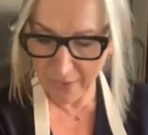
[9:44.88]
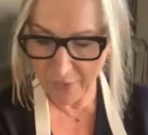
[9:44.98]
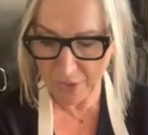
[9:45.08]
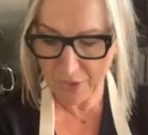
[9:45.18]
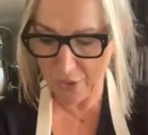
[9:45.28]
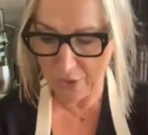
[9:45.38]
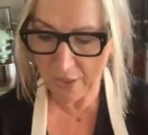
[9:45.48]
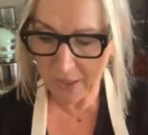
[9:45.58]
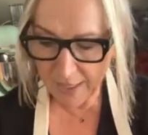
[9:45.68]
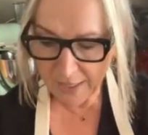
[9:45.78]
there on its own.
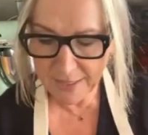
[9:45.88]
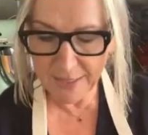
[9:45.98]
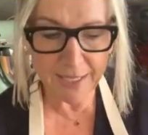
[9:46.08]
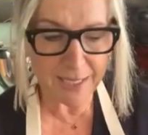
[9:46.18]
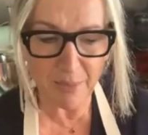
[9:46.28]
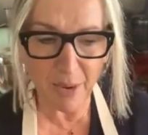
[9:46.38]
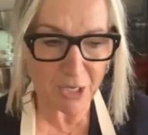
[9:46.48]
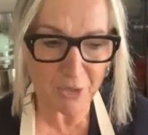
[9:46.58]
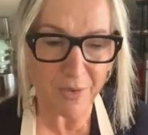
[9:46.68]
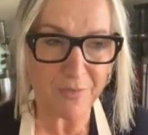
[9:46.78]
Stick it in the
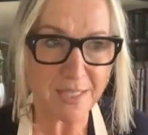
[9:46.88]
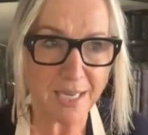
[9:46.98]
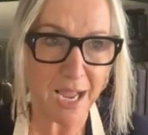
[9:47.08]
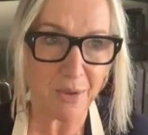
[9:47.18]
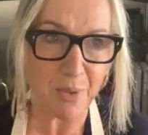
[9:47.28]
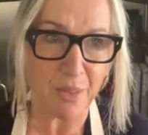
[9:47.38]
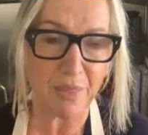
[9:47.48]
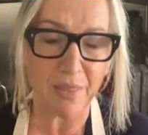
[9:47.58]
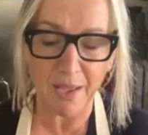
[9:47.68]
microwave. Start with